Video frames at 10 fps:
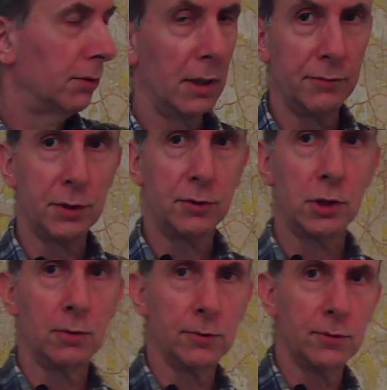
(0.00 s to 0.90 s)
so I've just
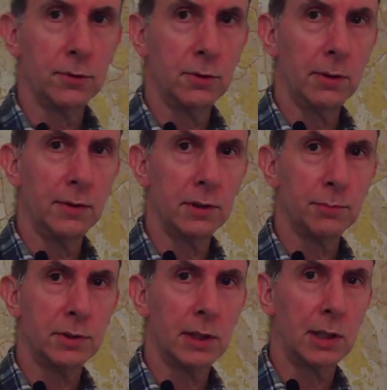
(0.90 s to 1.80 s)
chosen to do it this
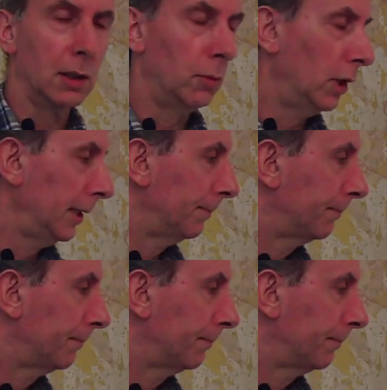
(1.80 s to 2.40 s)
particular way.